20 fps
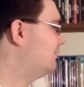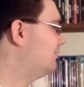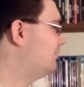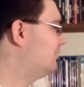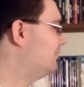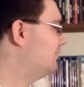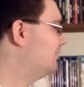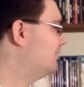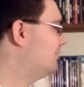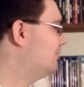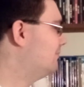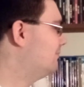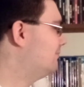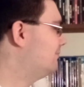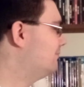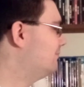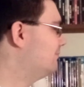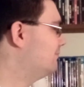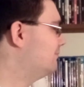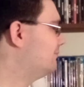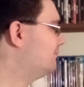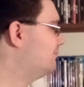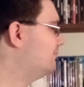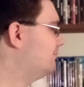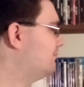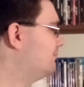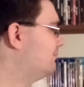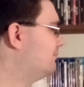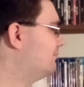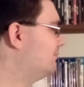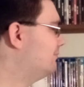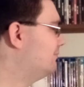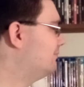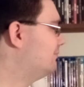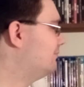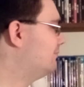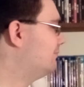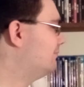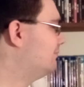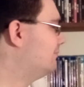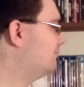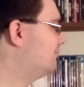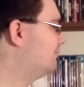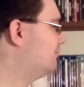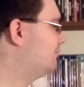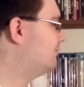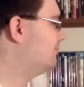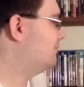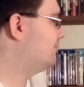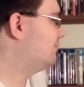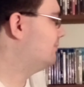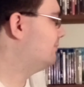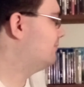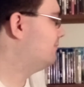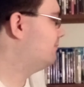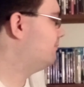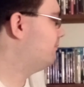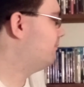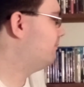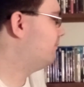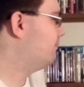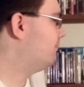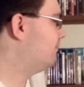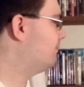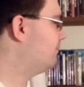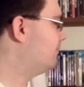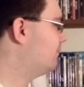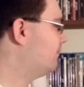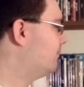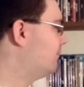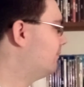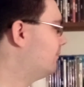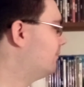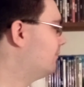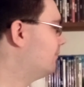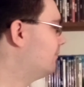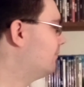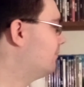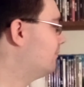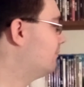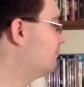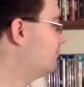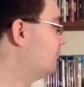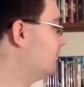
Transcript: (no one is talking)